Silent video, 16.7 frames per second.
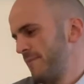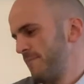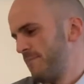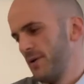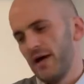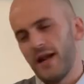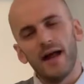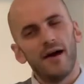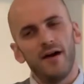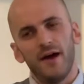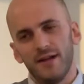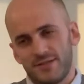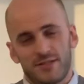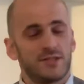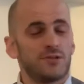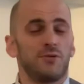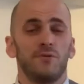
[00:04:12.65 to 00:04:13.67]
but I,
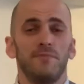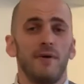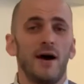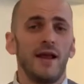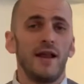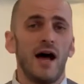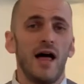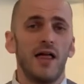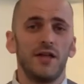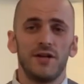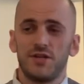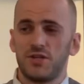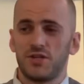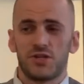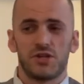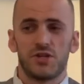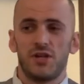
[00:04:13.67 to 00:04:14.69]
to my
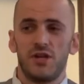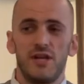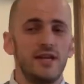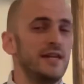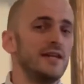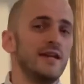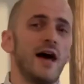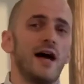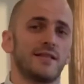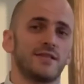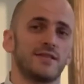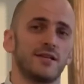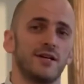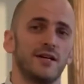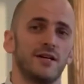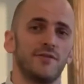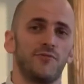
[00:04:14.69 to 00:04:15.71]
knowledge, he did not
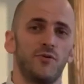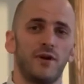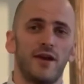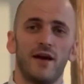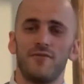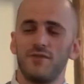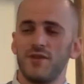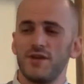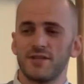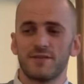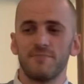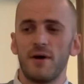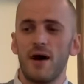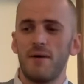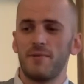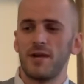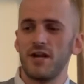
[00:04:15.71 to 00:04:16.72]
serve whatever this
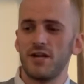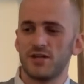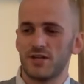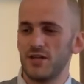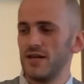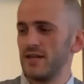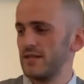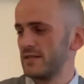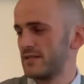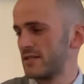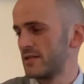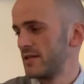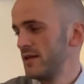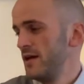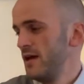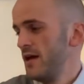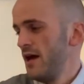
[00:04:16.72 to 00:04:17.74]
abomination is.
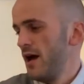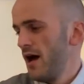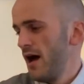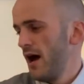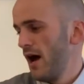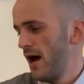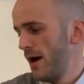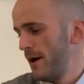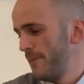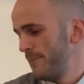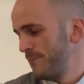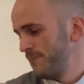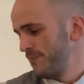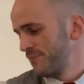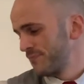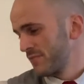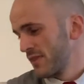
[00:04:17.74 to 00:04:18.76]

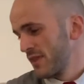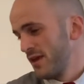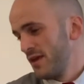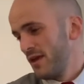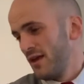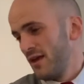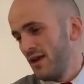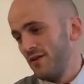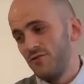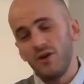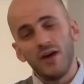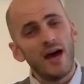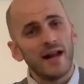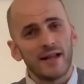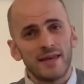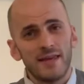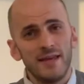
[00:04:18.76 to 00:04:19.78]
Um, if you
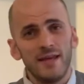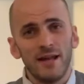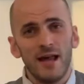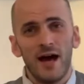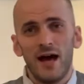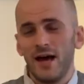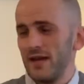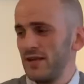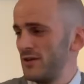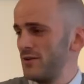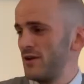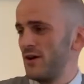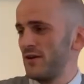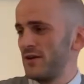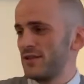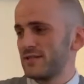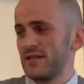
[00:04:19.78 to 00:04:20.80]
had a keen eye, you
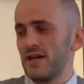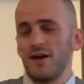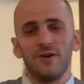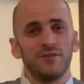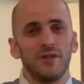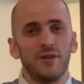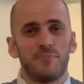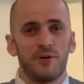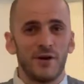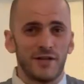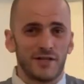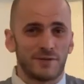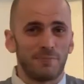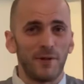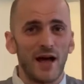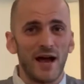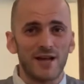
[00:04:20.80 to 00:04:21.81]
noticed I only put a
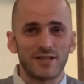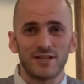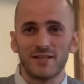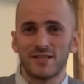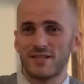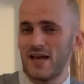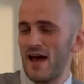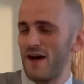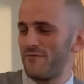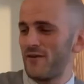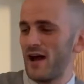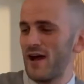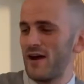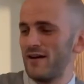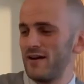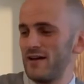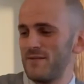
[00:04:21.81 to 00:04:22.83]
splash of
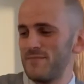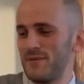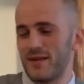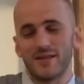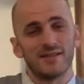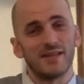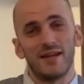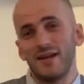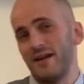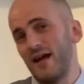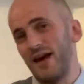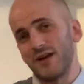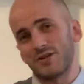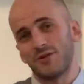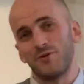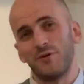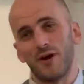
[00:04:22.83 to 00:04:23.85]
sapphire in because I didn't
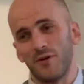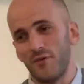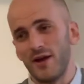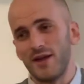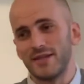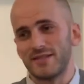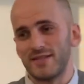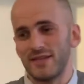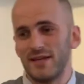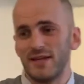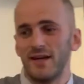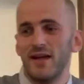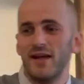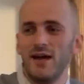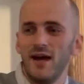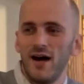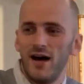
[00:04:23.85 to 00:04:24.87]
actually want to waste
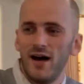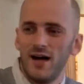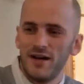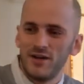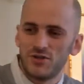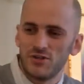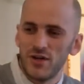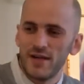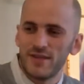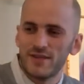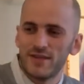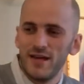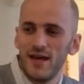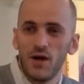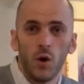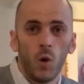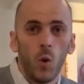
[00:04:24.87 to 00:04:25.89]
it on a drink
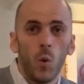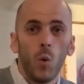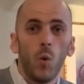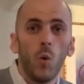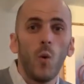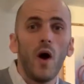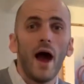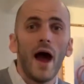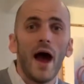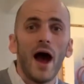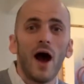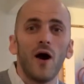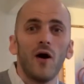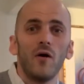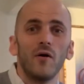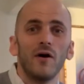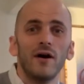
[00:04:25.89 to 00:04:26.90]
that,
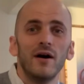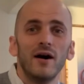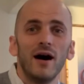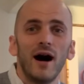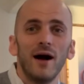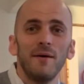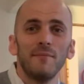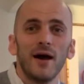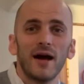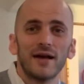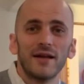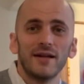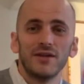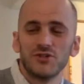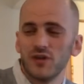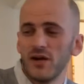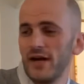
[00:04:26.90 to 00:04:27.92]
wow, I'm not
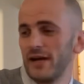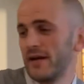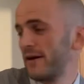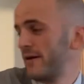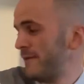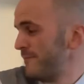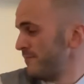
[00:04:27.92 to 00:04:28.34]
going to drink.